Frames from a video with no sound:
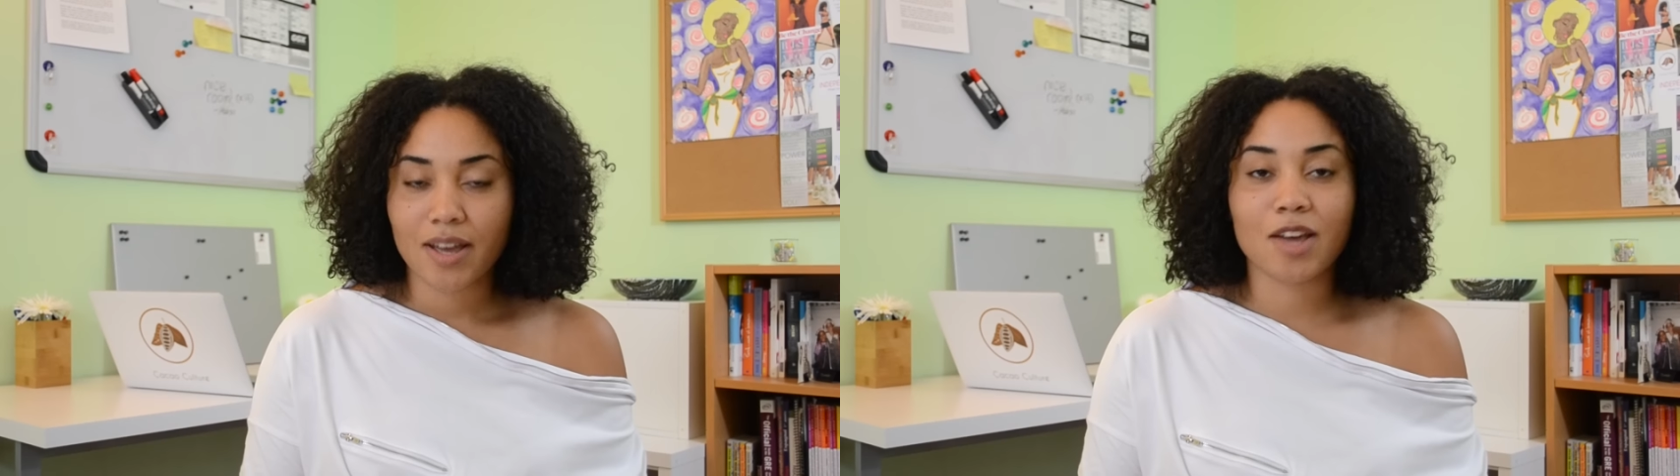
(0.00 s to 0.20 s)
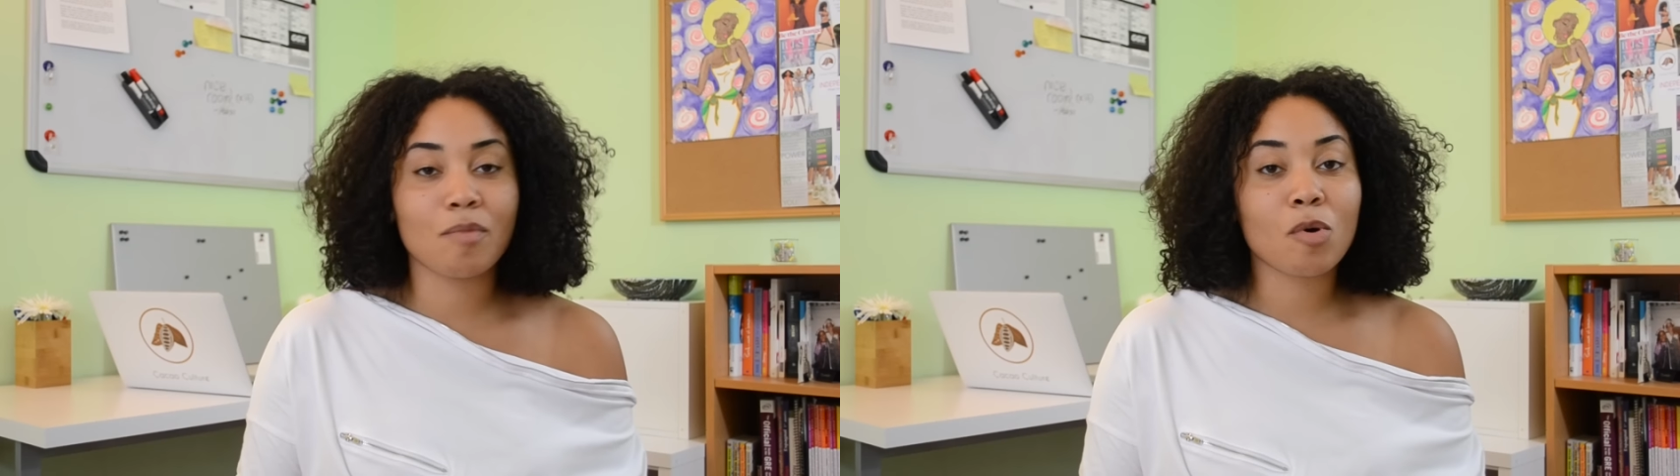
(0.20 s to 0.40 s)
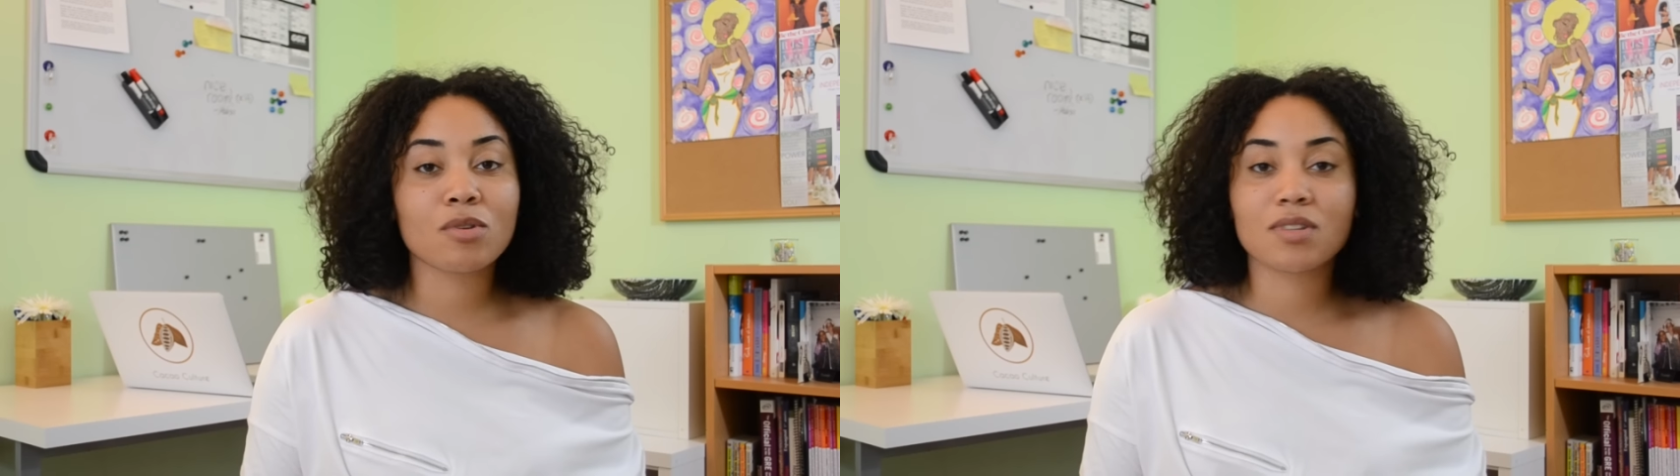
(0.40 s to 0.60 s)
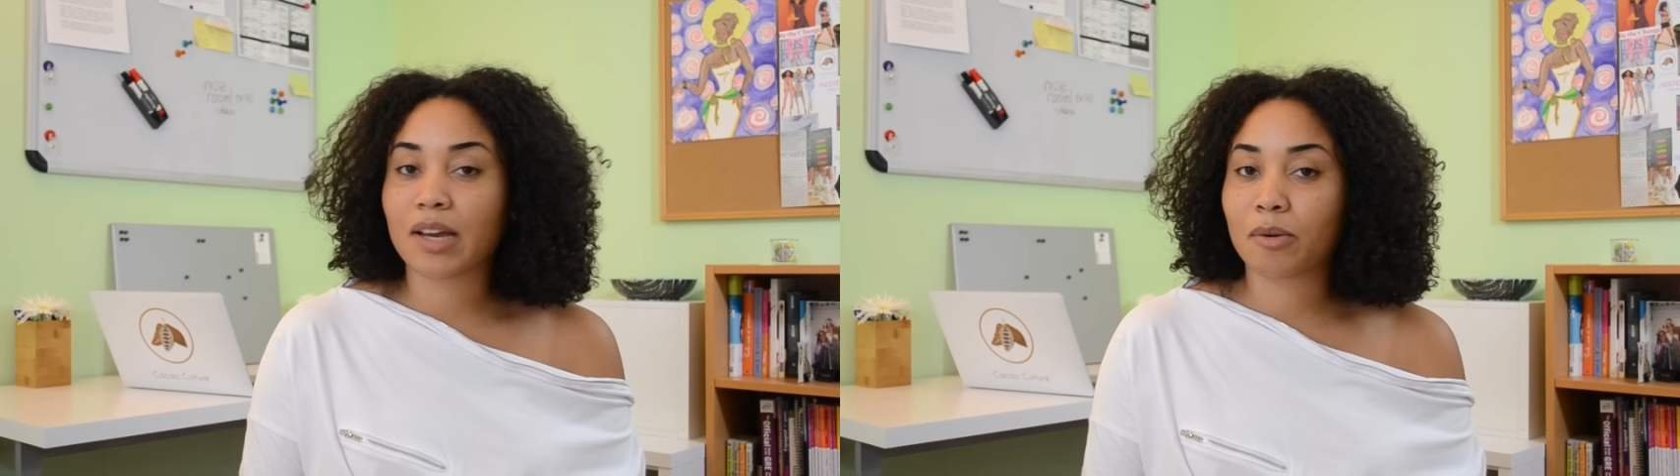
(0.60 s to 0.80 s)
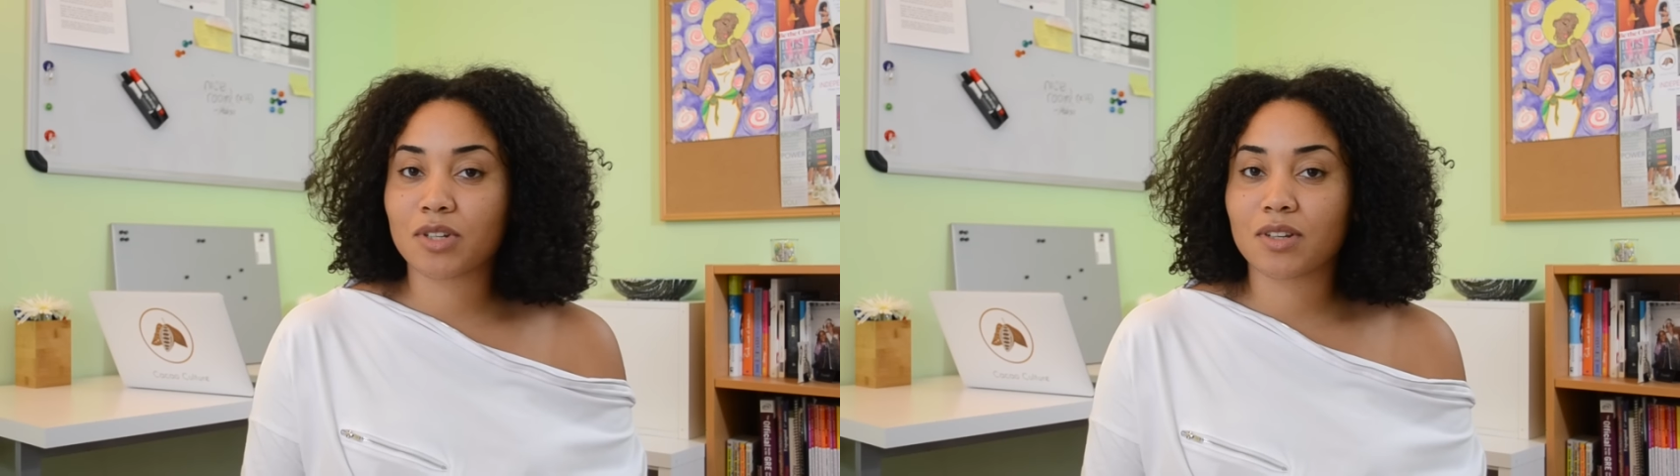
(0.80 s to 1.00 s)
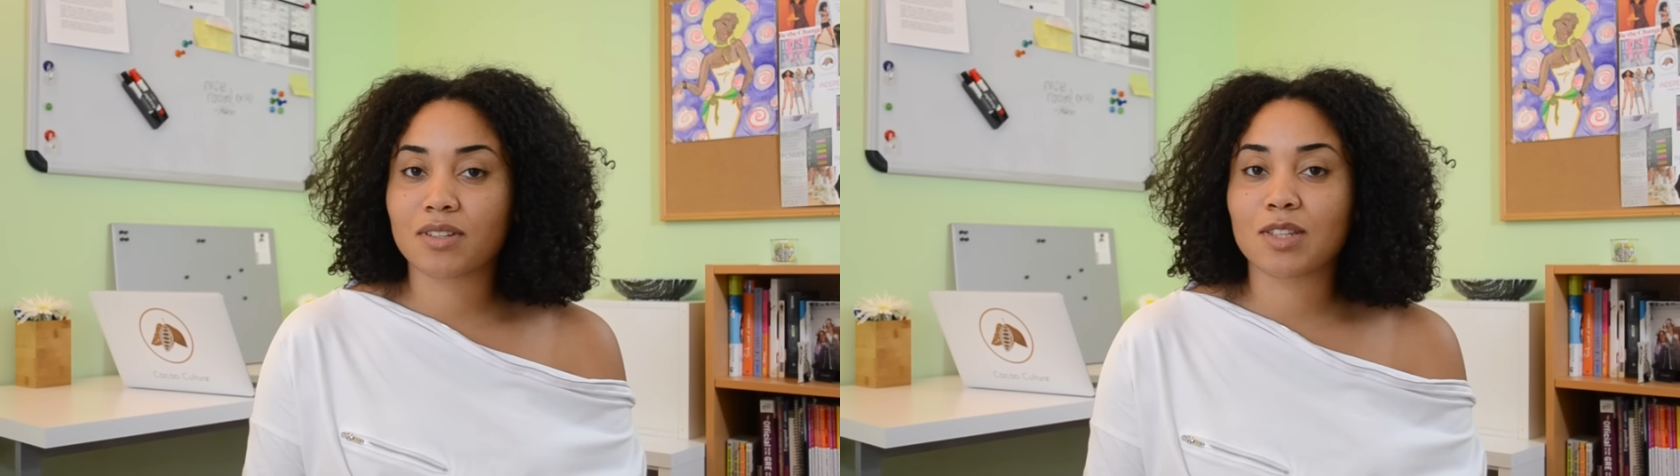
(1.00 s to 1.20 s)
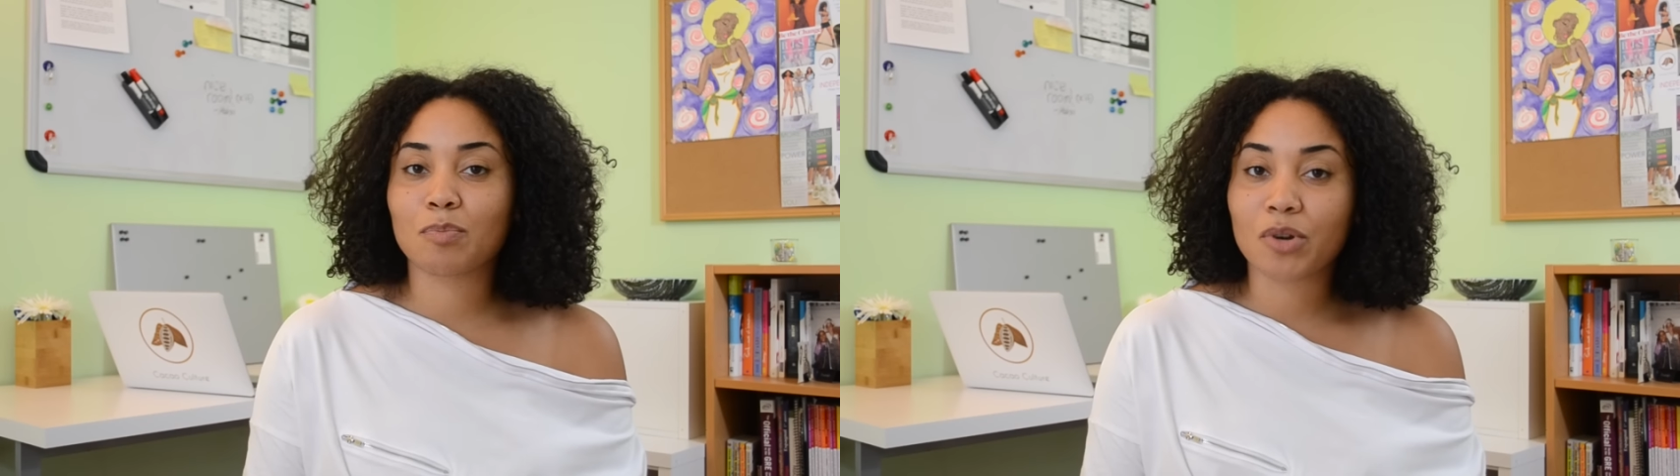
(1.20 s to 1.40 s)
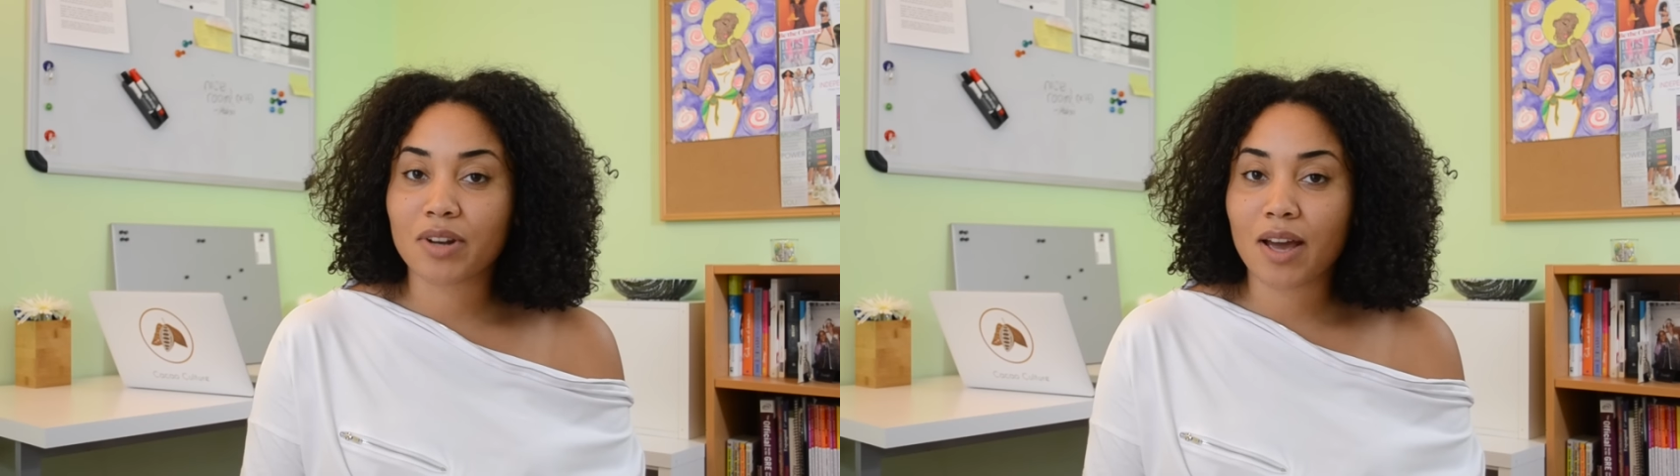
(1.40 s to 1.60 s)
In most languages it's
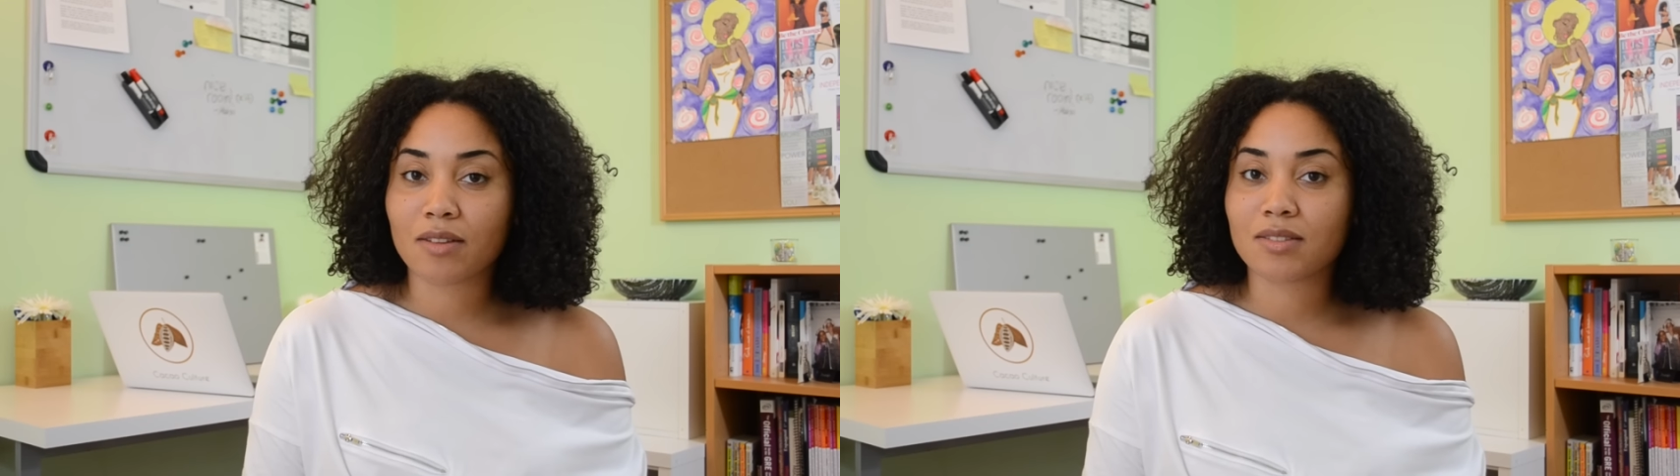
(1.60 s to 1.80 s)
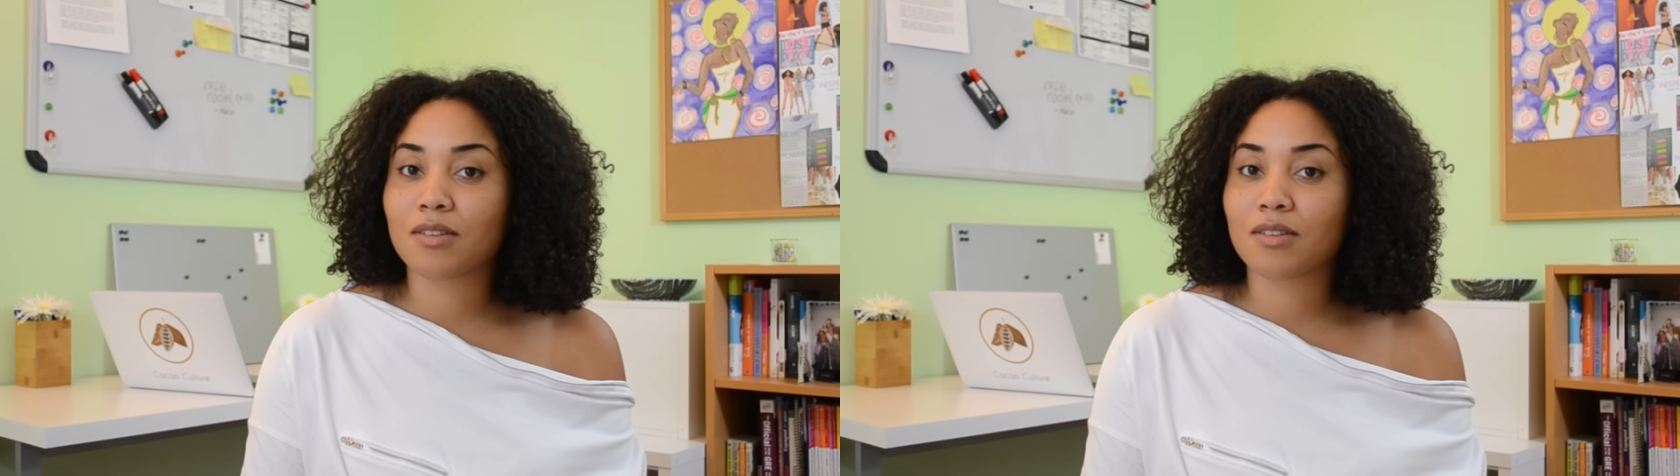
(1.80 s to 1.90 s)
pronounced